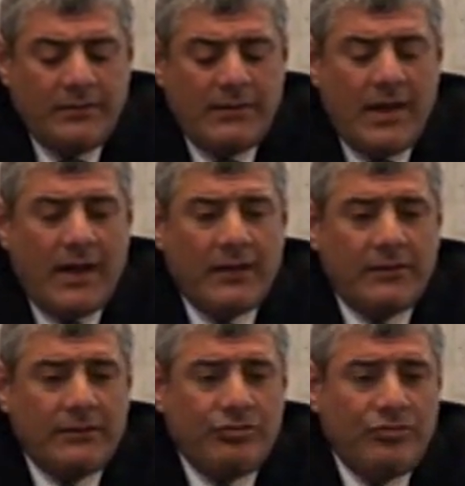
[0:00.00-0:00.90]
There
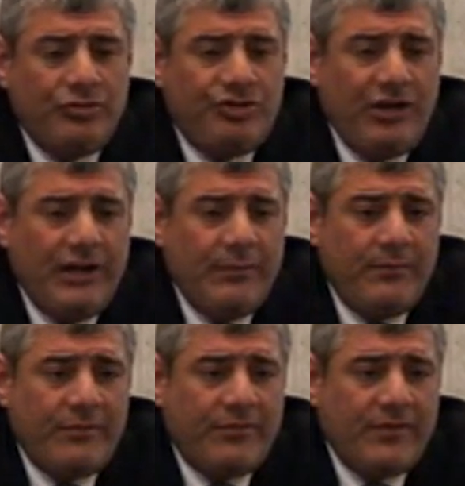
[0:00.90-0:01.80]
are
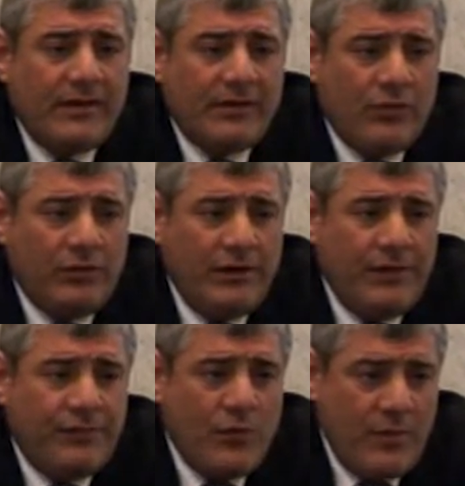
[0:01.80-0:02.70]
gyms that
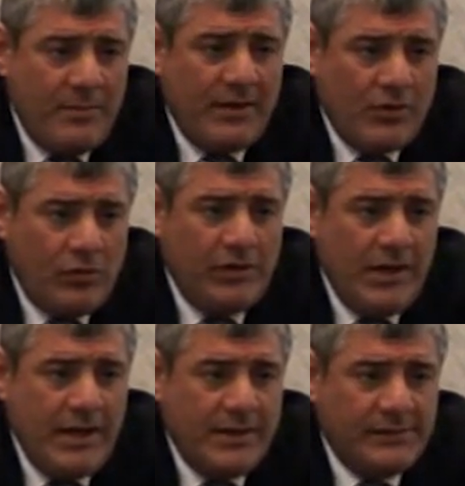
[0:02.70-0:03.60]
only for women
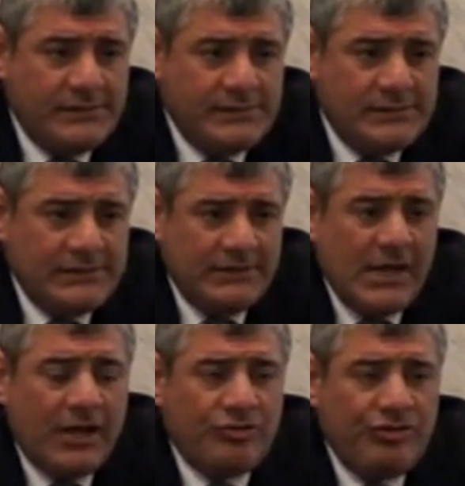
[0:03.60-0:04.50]
only.
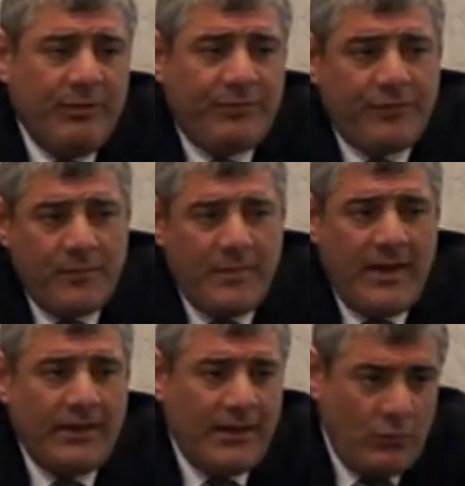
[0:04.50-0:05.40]
There are gyms for
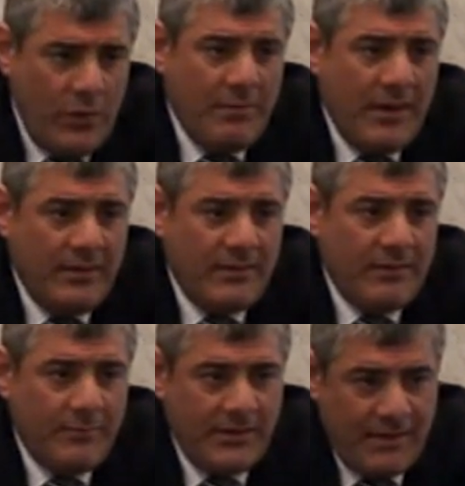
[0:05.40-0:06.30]
men and women,
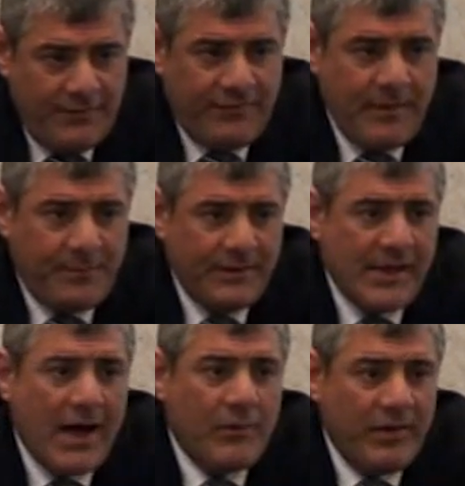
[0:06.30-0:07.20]
but they have
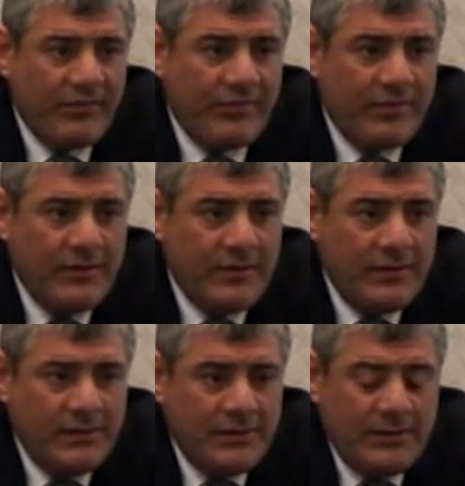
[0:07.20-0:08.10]
separate hours.
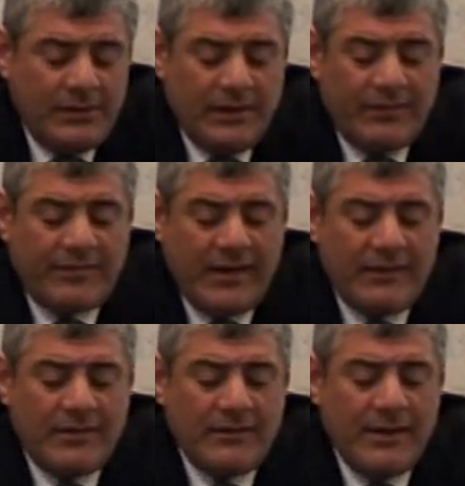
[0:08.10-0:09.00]
You
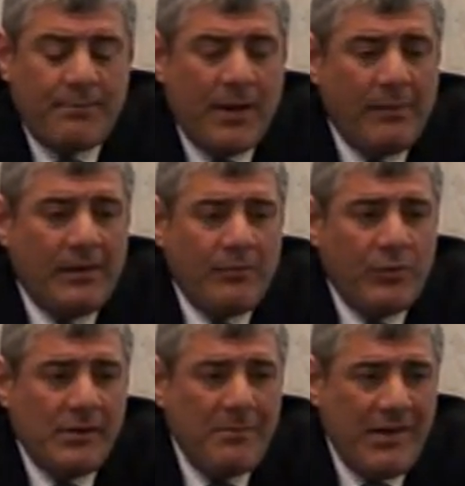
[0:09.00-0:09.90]
understand? The
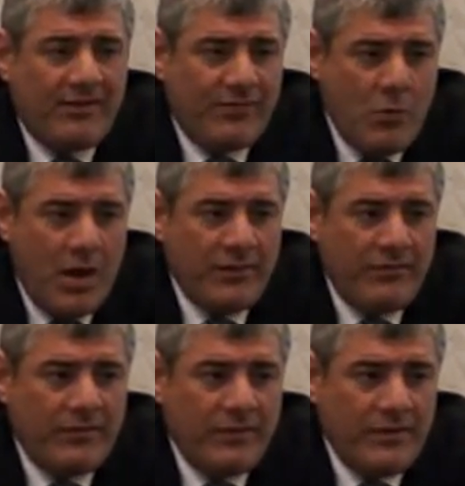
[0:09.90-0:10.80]
problem with the mixed
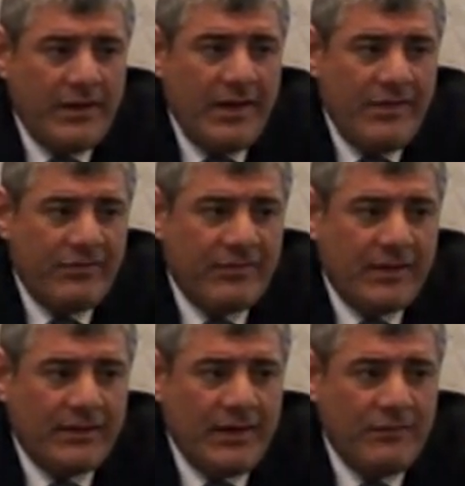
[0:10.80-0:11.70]
ones is
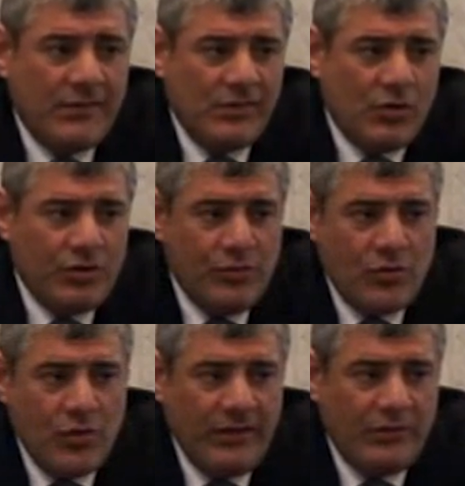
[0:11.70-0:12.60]
that even though you
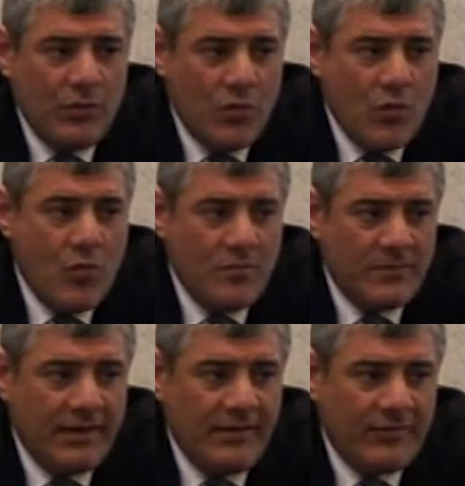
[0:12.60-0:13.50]
go into a
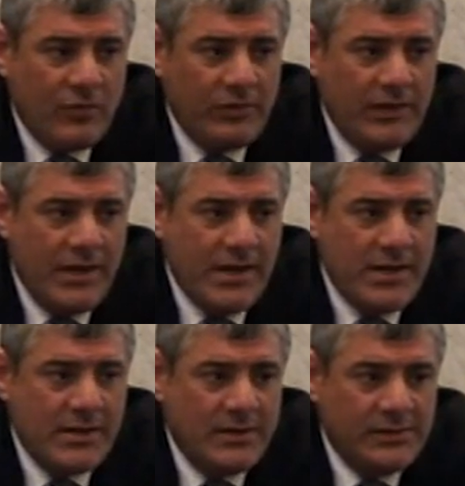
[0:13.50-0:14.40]
room that it's
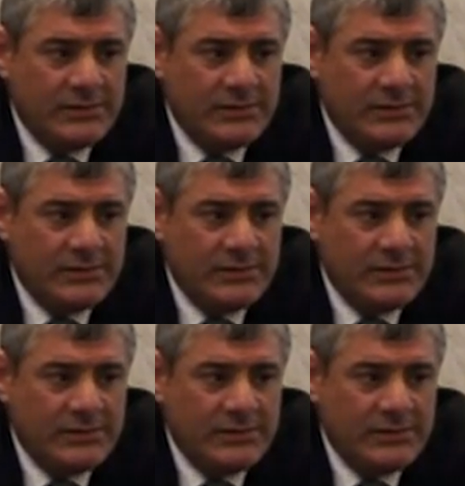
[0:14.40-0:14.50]
only